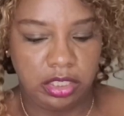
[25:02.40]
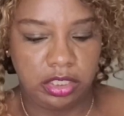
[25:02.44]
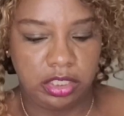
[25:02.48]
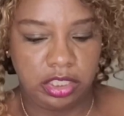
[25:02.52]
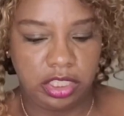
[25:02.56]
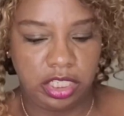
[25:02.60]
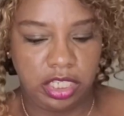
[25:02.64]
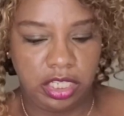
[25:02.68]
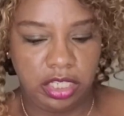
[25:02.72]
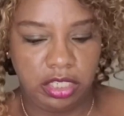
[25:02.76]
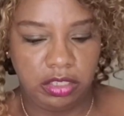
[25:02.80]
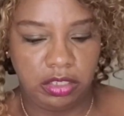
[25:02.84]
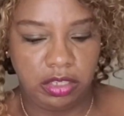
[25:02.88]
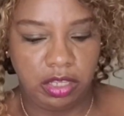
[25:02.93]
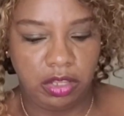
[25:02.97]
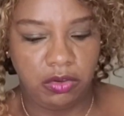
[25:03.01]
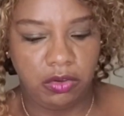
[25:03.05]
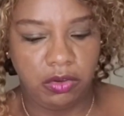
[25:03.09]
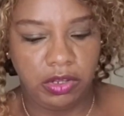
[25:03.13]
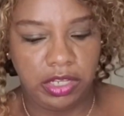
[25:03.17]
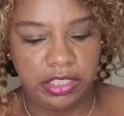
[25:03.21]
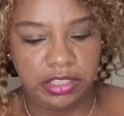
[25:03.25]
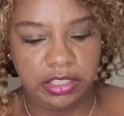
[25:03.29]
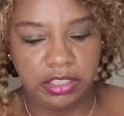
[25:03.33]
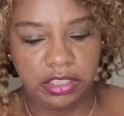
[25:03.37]
Oh,
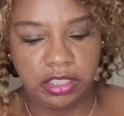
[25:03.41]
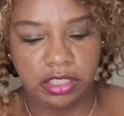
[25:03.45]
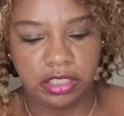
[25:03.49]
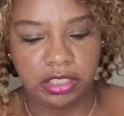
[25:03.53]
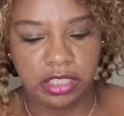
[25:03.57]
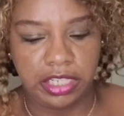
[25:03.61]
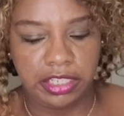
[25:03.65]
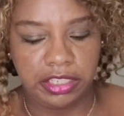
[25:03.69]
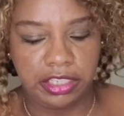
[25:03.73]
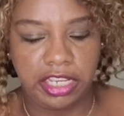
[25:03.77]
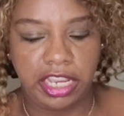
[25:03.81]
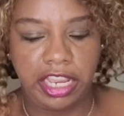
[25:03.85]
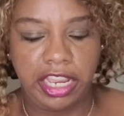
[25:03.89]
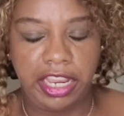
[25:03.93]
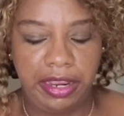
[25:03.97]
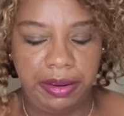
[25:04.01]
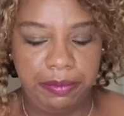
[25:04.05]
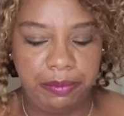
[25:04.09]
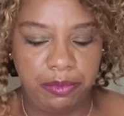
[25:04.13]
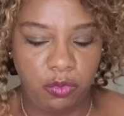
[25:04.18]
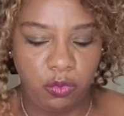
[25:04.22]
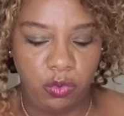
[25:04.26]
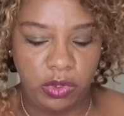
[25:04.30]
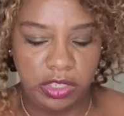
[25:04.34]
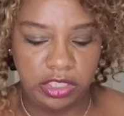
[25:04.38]
it came with
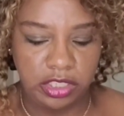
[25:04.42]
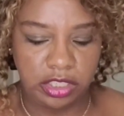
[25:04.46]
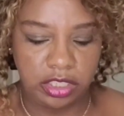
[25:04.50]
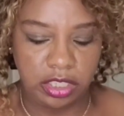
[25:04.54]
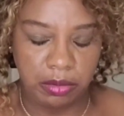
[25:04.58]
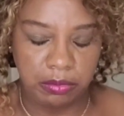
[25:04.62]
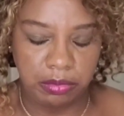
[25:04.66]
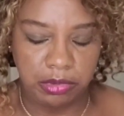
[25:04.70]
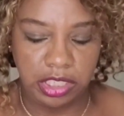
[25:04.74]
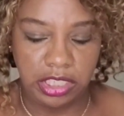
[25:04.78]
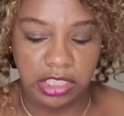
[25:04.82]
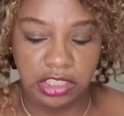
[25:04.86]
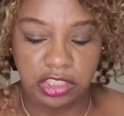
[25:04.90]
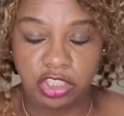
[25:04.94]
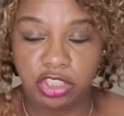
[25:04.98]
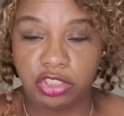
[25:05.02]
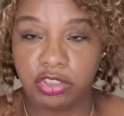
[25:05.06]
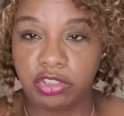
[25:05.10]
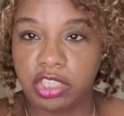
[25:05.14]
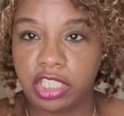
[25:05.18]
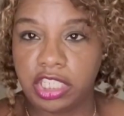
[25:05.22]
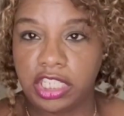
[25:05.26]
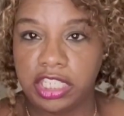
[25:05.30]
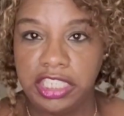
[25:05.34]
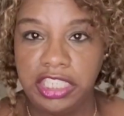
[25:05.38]
something to clean
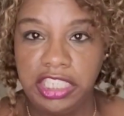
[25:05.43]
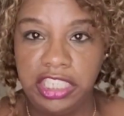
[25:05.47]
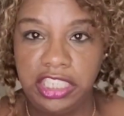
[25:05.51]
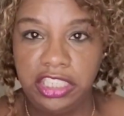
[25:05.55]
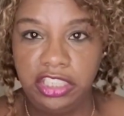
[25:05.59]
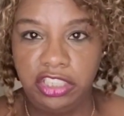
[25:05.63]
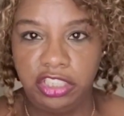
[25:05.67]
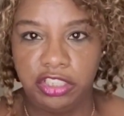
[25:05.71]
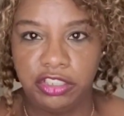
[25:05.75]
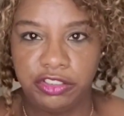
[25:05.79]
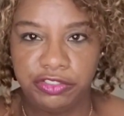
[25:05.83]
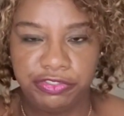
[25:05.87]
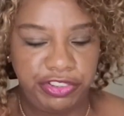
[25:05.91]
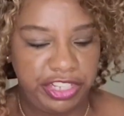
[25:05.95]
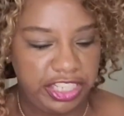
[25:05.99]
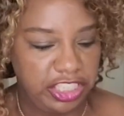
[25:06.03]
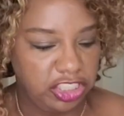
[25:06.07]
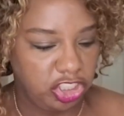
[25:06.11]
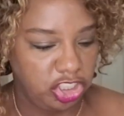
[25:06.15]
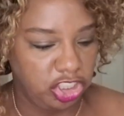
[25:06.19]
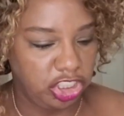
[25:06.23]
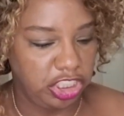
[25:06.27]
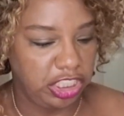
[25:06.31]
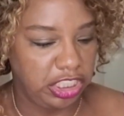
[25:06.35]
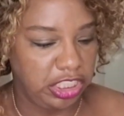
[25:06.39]
your face, Genie.
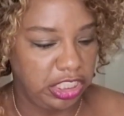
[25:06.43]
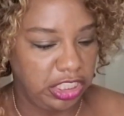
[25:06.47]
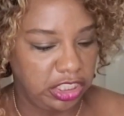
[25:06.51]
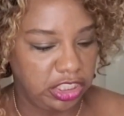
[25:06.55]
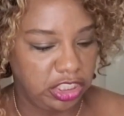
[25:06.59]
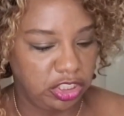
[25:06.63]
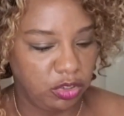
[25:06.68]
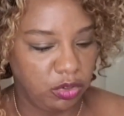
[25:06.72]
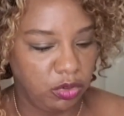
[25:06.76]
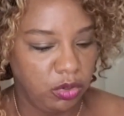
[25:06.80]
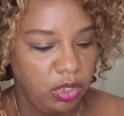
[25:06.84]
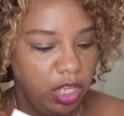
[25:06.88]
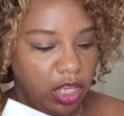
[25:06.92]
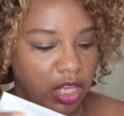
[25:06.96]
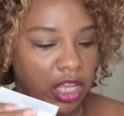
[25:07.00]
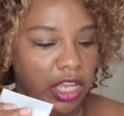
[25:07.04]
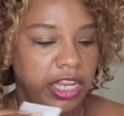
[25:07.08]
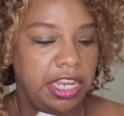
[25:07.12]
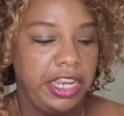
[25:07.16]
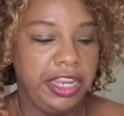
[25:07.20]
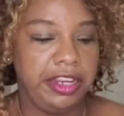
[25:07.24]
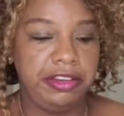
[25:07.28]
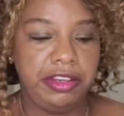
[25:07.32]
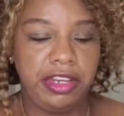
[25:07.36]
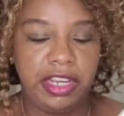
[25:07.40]
So in this
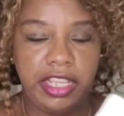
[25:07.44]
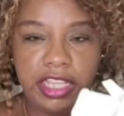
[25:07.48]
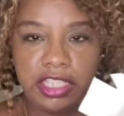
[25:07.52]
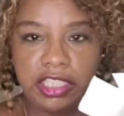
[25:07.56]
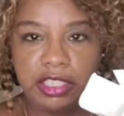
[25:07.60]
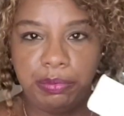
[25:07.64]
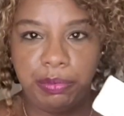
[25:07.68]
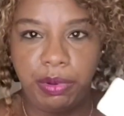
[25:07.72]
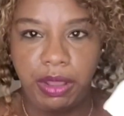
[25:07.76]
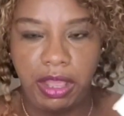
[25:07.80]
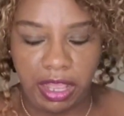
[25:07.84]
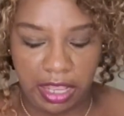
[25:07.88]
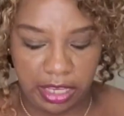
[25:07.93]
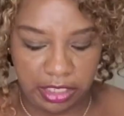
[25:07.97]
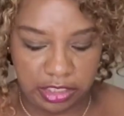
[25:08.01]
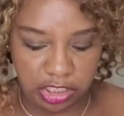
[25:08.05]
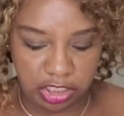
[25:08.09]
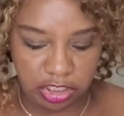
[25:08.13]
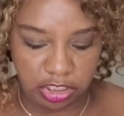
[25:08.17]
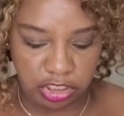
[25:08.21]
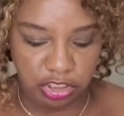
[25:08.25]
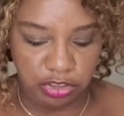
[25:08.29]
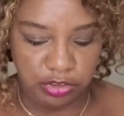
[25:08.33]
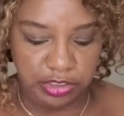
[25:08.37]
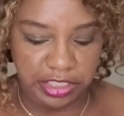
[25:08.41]
box, you get
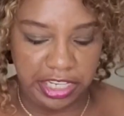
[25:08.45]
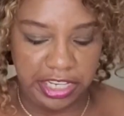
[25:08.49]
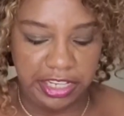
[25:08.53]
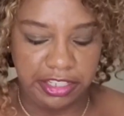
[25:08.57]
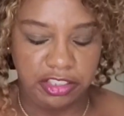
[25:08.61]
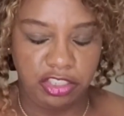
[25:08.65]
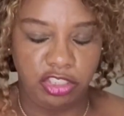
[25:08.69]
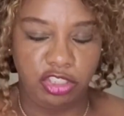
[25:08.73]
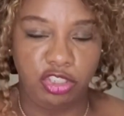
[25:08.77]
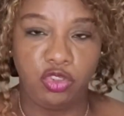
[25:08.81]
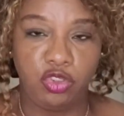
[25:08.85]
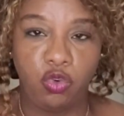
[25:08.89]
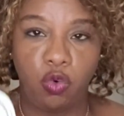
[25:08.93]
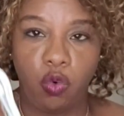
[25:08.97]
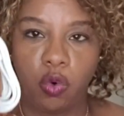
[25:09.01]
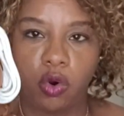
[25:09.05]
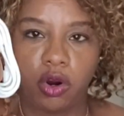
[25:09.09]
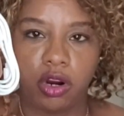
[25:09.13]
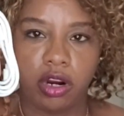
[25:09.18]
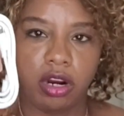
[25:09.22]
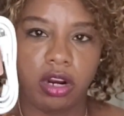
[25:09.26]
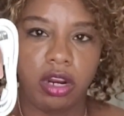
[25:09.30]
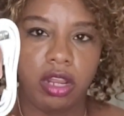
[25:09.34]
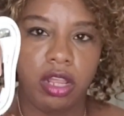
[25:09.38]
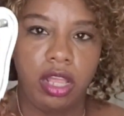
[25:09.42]
your
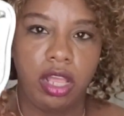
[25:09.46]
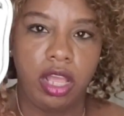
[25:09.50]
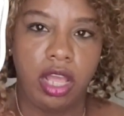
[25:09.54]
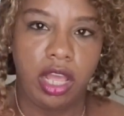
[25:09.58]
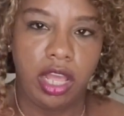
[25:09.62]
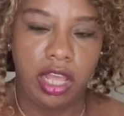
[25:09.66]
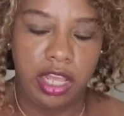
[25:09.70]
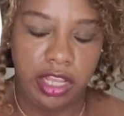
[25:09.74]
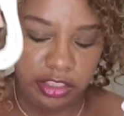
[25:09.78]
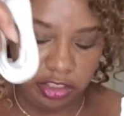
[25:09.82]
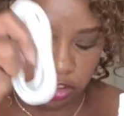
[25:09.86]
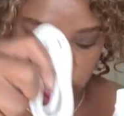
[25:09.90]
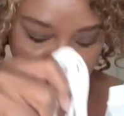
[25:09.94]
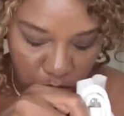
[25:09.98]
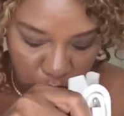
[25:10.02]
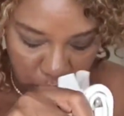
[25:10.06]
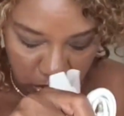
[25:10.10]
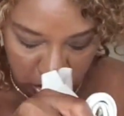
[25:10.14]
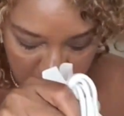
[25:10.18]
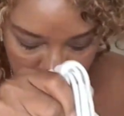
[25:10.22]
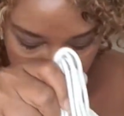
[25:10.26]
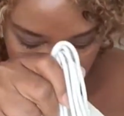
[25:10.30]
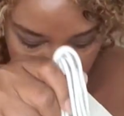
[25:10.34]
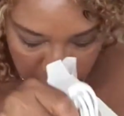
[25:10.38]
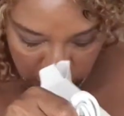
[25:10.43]

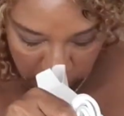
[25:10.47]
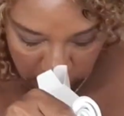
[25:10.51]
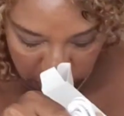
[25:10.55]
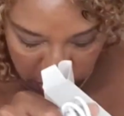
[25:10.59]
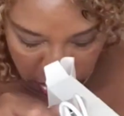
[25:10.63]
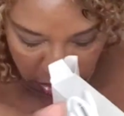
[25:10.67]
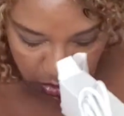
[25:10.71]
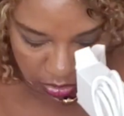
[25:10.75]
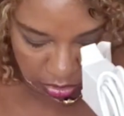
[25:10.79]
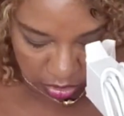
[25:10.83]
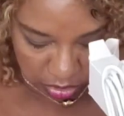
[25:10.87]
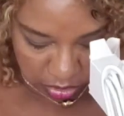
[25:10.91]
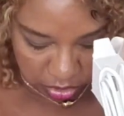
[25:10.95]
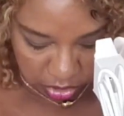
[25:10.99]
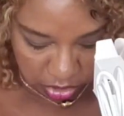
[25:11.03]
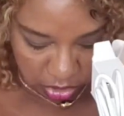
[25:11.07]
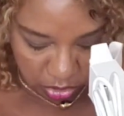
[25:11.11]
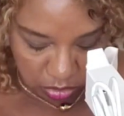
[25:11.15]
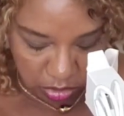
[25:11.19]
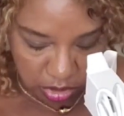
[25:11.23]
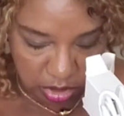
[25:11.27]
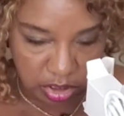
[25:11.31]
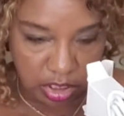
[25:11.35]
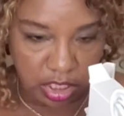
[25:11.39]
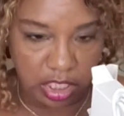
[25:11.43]
your
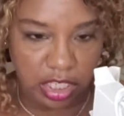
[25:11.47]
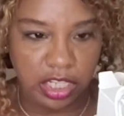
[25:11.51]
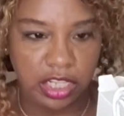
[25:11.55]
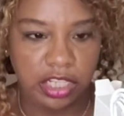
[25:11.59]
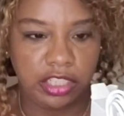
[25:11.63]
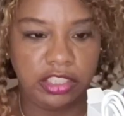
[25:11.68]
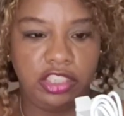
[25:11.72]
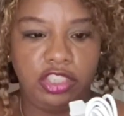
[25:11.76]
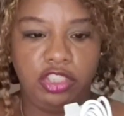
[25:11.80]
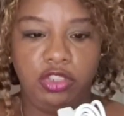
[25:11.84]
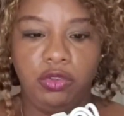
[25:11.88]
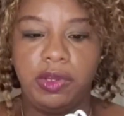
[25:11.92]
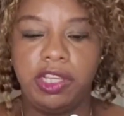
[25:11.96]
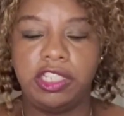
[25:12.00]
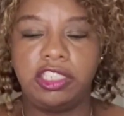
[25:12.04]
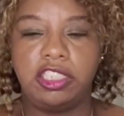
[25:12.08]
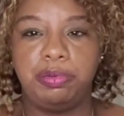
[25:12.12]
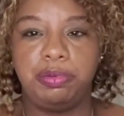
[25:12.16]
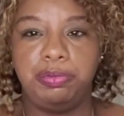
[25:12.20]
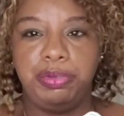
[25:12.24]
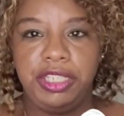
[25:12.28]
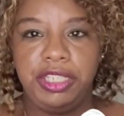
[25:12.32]
USB